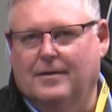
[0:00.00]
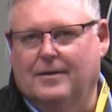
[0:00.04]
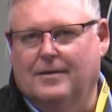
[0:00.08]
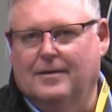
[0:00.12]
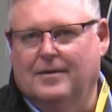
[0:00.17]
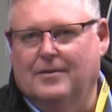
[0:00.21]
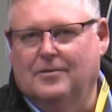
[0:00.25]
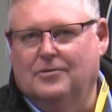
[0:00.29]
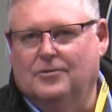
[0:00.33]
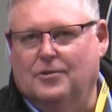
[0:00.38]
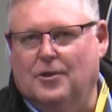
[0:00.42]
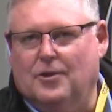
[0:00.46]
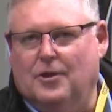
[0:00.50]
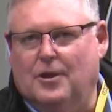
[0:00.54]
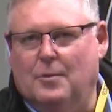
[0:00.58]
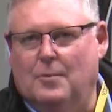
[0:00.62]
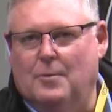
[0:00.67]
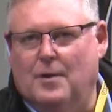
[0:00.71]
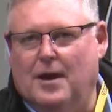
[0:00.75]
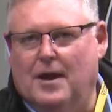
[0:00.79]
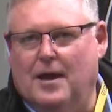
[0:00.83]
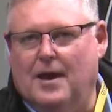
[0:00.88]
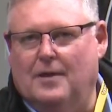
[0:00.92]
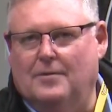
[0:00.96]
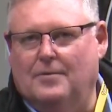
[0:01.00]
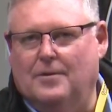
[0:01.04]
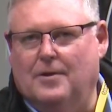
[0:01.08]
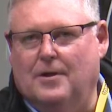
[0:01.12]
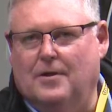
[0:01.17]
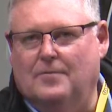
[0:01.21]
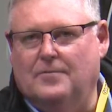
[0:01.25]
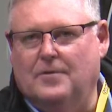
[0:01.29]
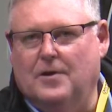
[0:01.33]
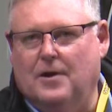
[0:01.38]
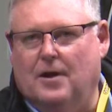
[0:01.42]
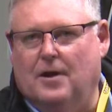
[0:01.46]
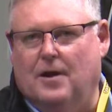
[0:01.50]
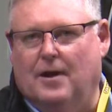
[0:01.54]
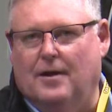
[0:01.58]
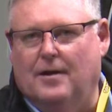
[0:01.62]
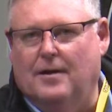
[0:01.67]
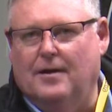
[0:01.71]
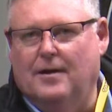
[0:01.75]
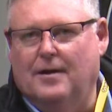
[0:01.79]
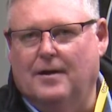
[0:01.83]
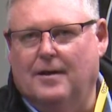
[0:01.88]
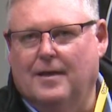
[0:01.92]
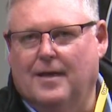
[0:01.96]
3,100 I've got.
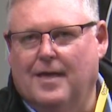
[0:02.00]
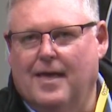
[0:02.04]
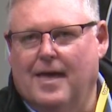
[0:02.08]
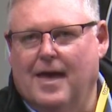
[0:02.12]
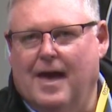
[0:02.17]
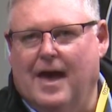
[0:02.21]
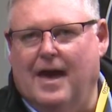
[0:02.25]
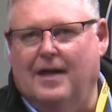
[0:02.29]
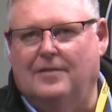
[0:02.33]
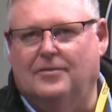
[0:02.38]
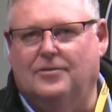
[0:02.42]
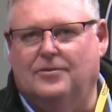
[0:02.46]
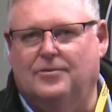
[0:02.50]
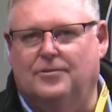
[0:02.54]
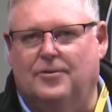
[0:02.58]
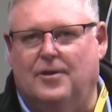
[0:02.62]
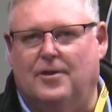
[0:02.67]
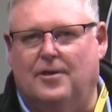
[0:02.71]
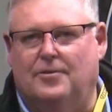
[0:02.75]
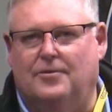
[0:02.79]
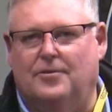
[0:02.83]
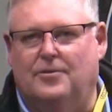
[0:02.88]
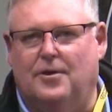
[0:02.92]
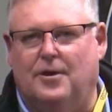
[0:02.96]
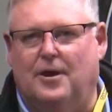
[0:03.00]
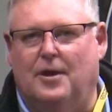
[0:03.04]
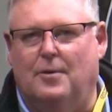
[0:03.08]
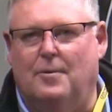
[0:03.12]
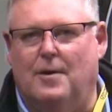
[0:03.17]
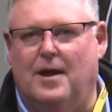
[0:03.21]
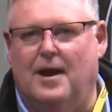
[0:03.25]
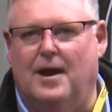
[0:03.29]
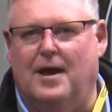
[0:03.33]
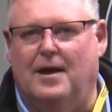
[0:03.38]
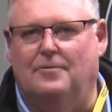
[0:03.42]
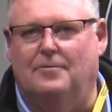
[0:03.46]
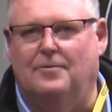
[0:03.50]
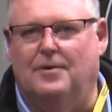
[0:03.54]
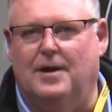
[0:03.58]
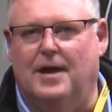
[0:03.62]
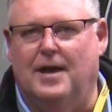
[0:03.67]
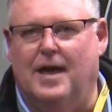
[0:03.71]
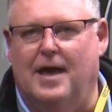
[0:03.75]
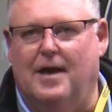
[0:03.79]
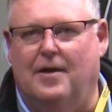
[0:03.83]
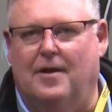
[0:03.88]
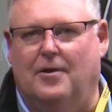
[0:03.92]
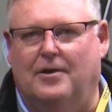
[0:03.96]
At 3,100
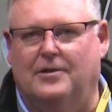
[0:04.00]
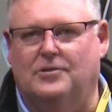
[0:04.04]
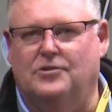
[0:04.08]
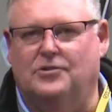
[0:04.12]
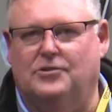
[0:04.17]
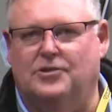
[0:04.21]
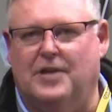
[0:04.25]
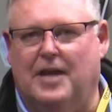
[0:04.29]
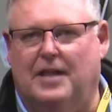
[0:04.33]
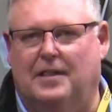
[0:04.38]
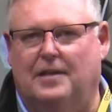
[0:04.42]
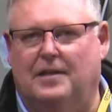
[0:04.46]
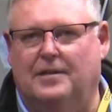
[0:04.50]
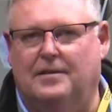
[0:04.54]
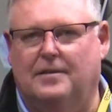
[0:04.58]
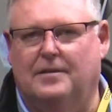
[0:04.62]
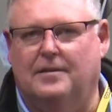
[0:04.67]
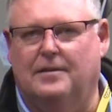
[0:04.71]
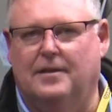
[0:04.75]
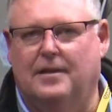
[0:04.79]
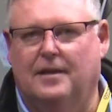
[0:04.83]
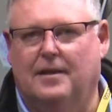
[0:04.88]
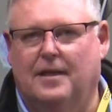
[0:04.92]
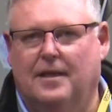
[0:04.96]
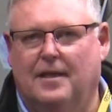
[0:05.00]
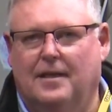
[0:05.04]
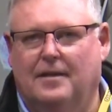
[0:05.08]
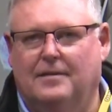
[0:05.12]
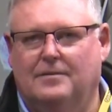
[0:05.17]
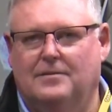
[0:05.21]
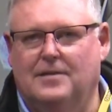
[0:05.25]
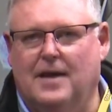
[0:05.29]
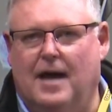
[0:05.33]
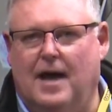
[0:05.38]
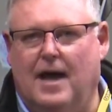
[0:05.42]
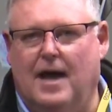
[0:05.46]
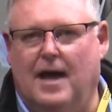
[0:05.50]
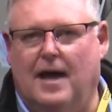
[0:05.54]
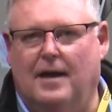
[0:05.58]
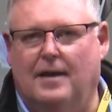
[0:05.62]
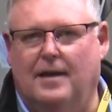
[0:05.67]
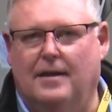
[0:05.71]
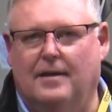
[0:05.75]
now, and I sell it. Done.